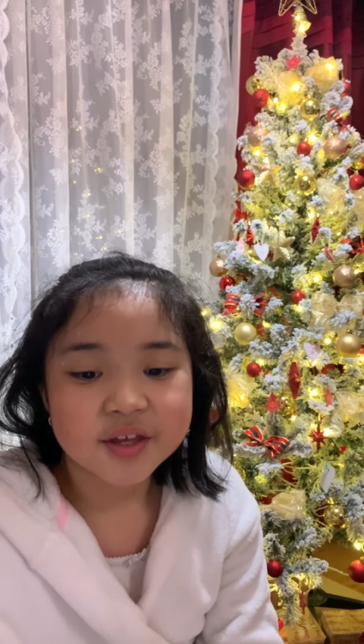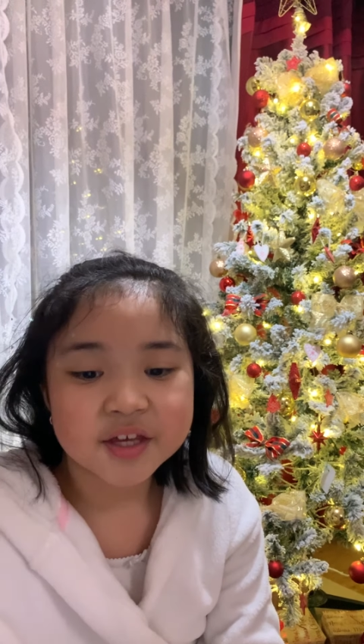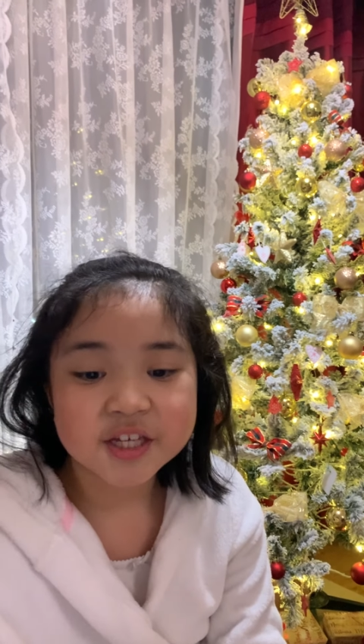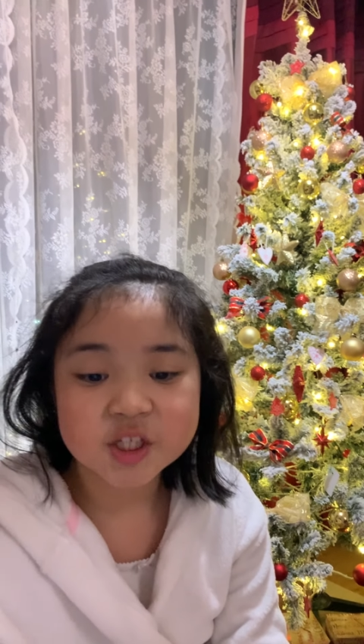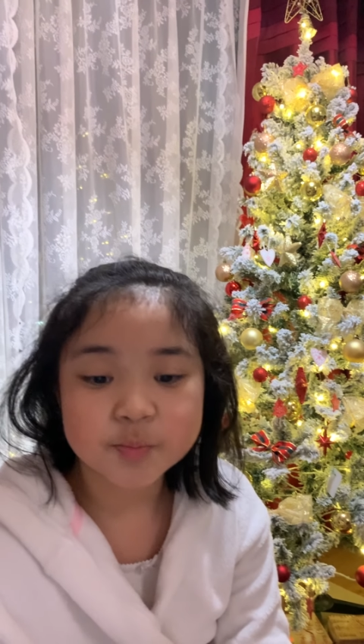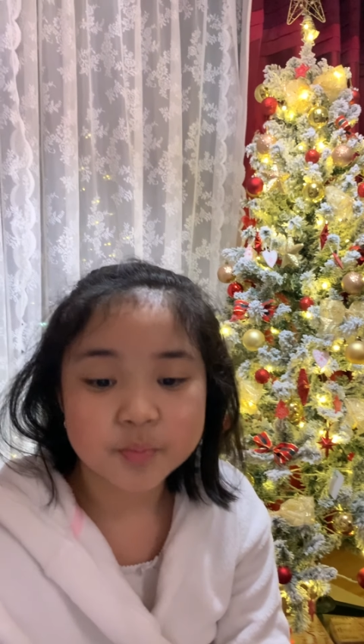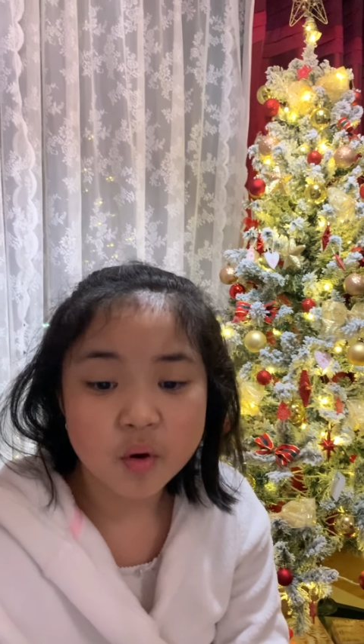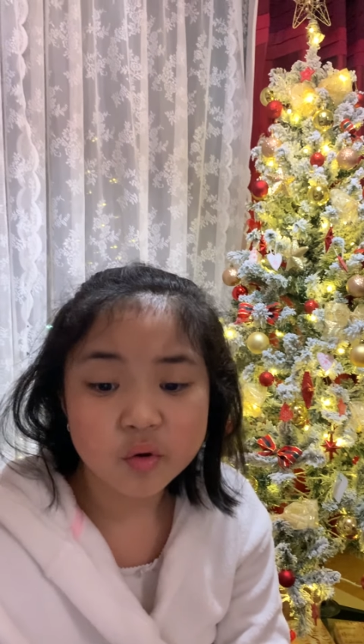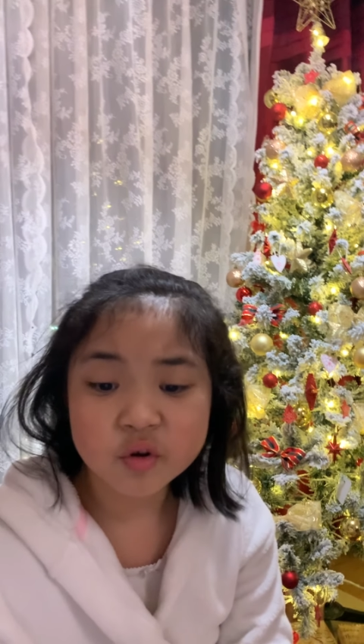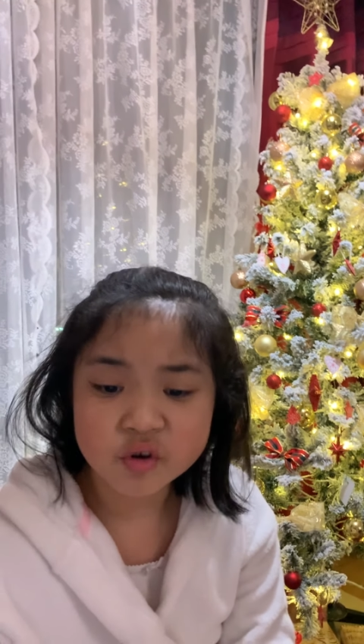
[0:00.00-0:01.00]
He
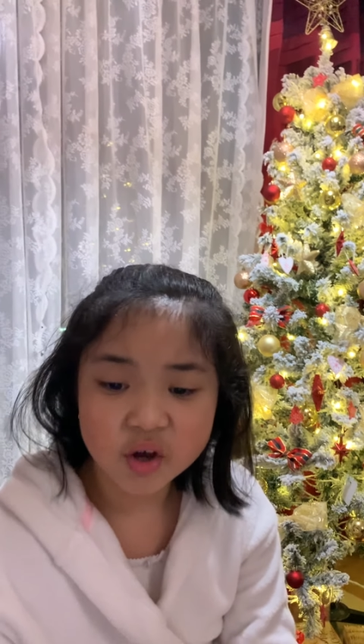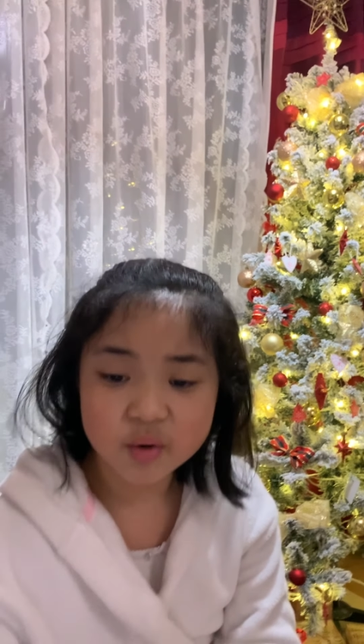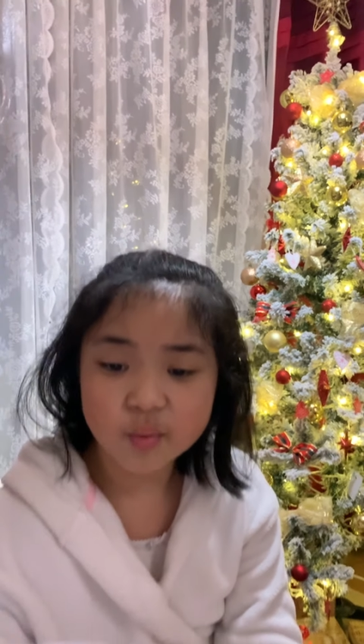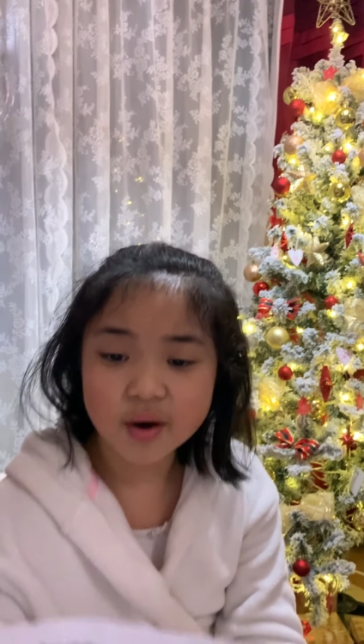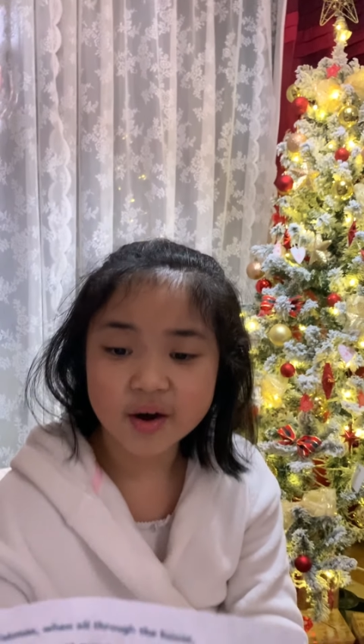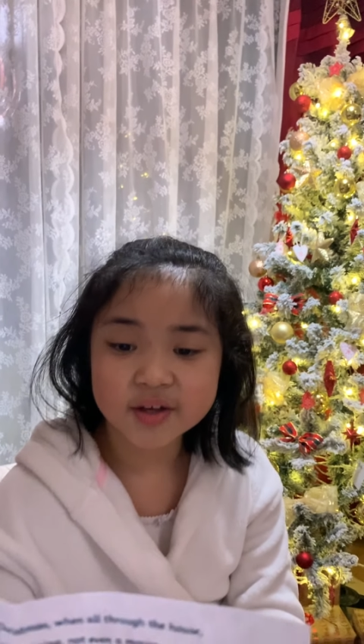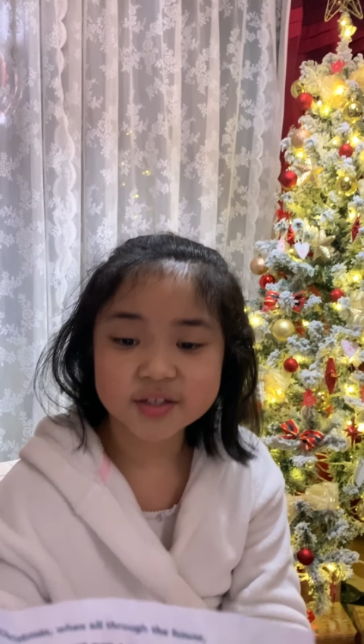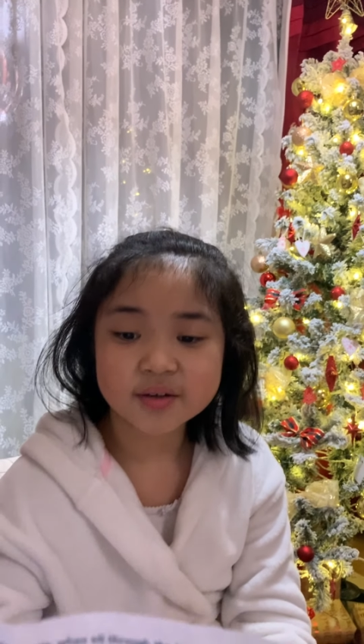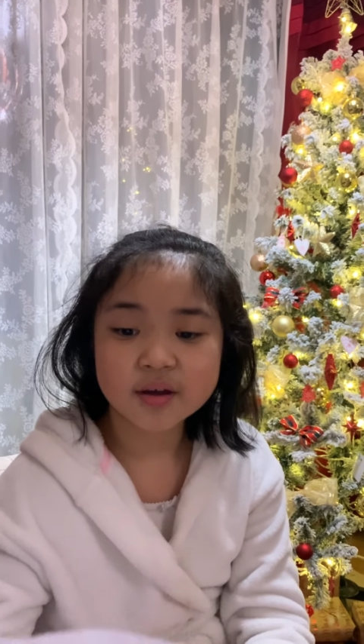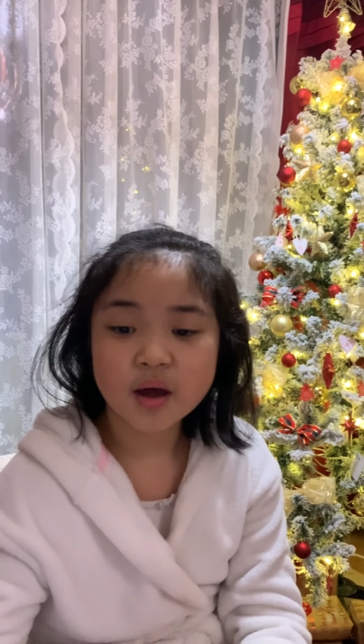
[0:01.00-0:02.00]
spoke not a word,
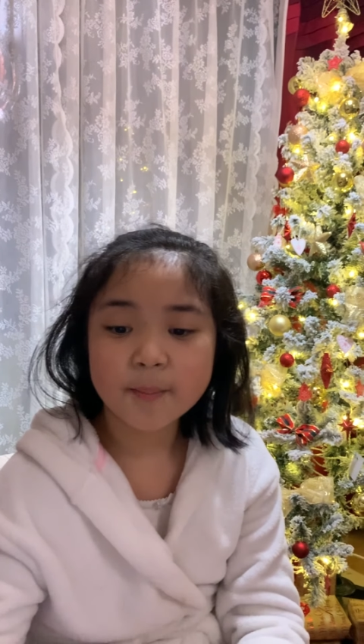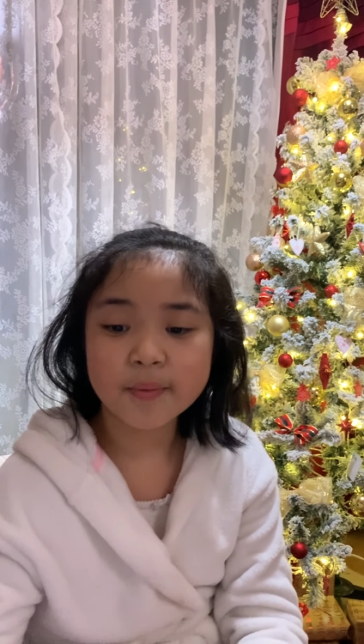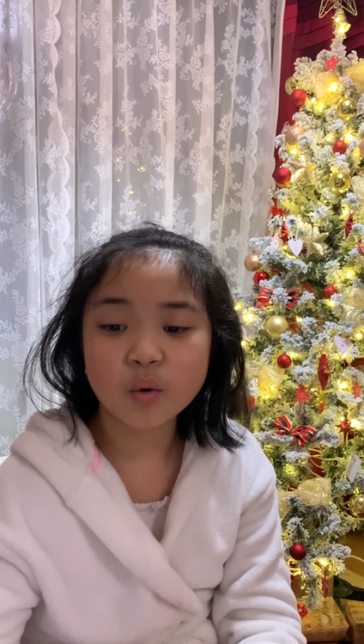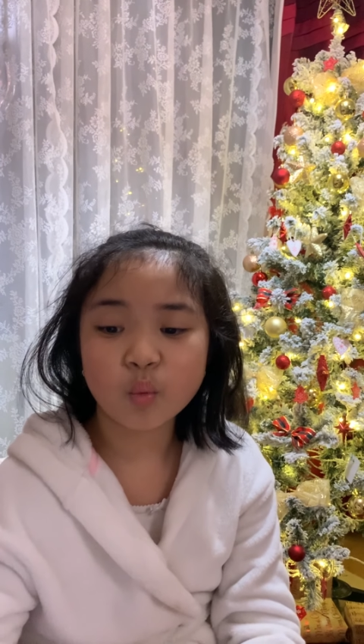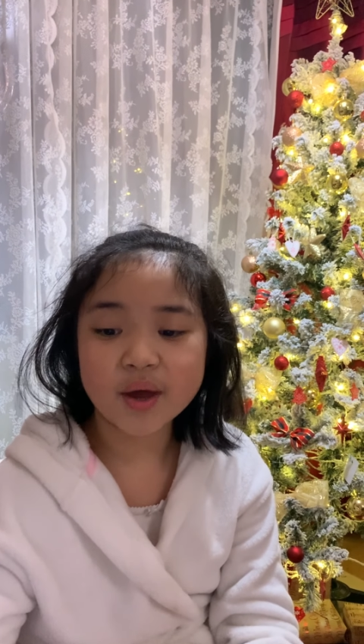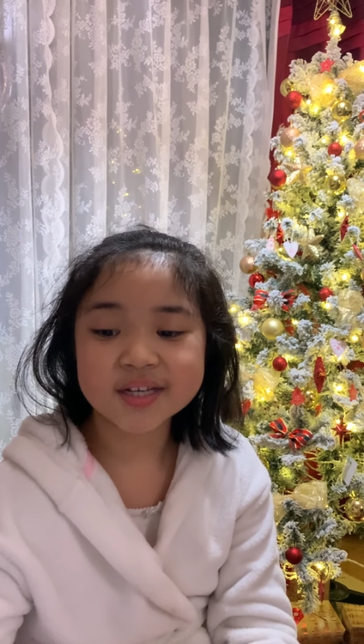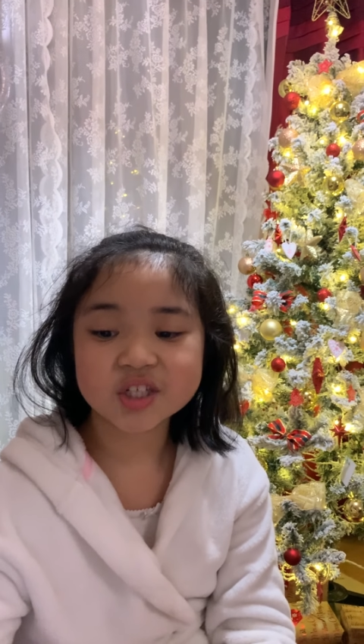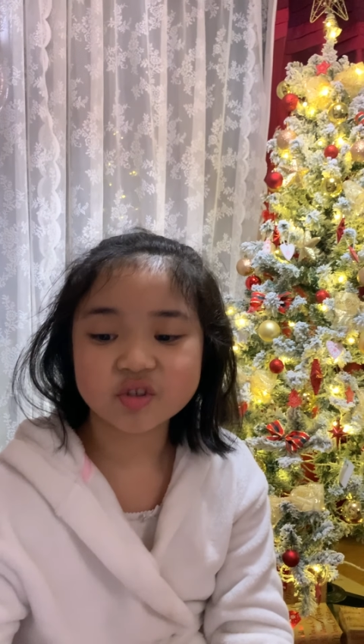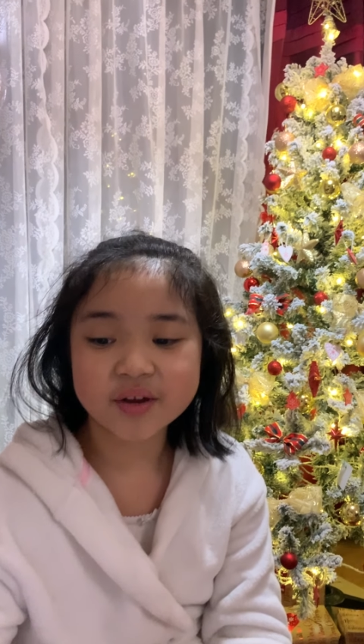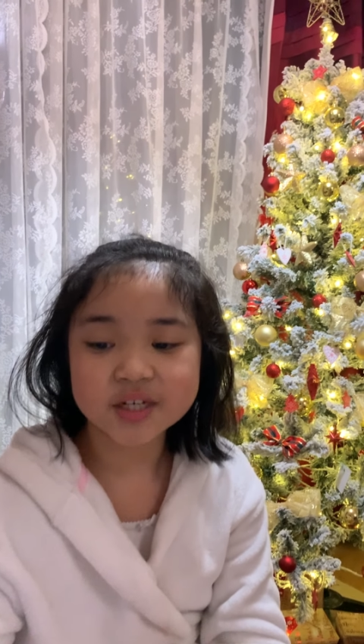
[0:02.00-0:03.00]
but went
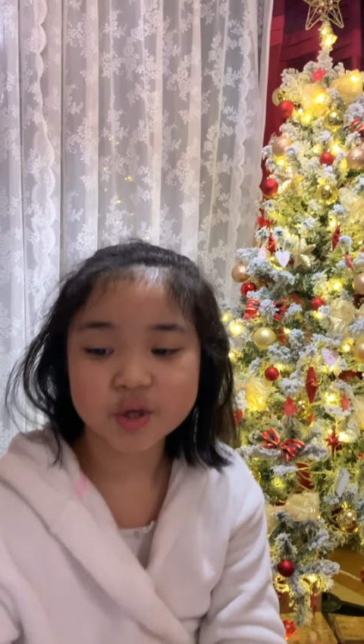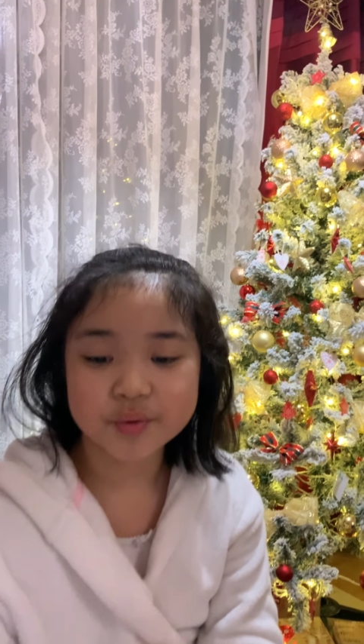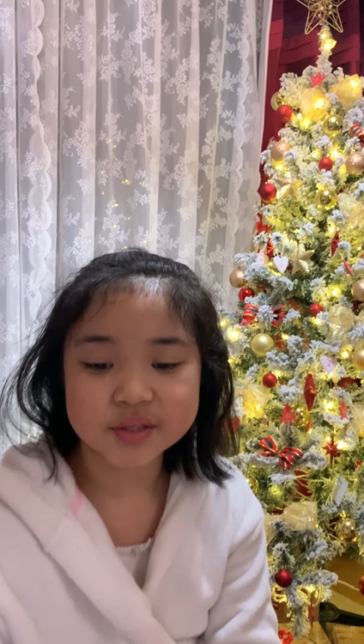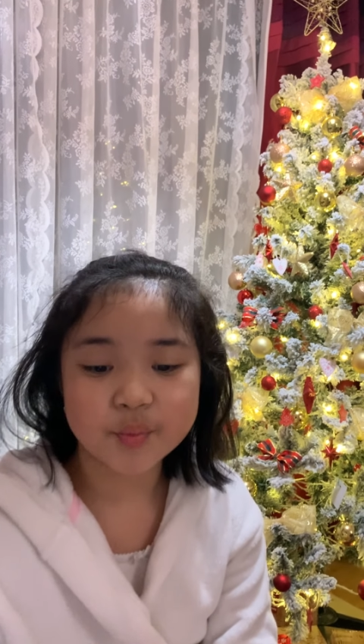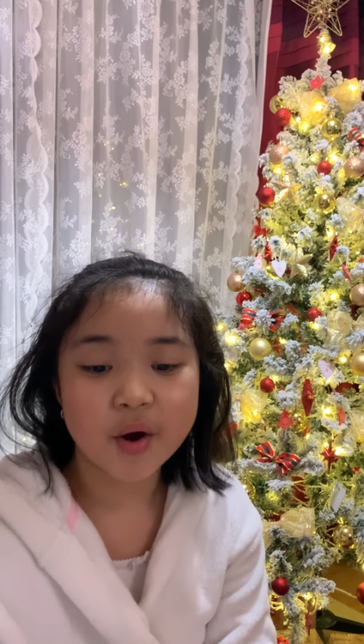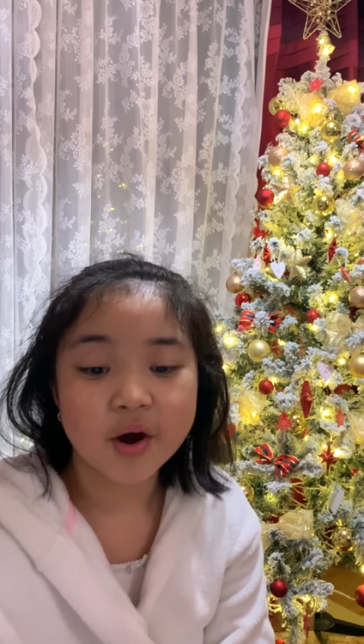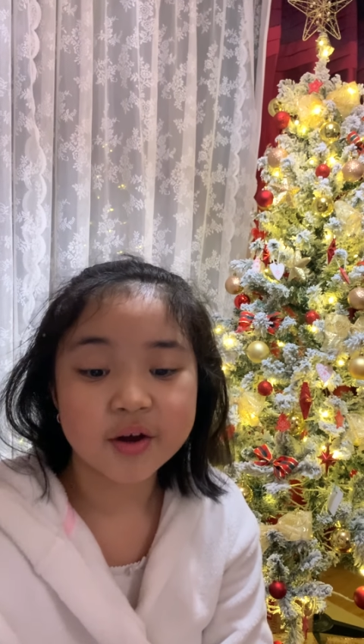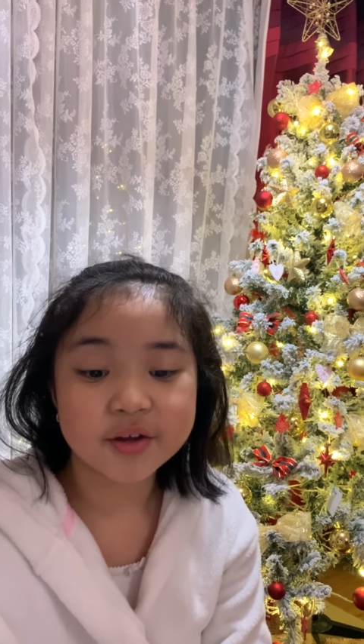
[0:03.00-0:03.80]
straight to his work,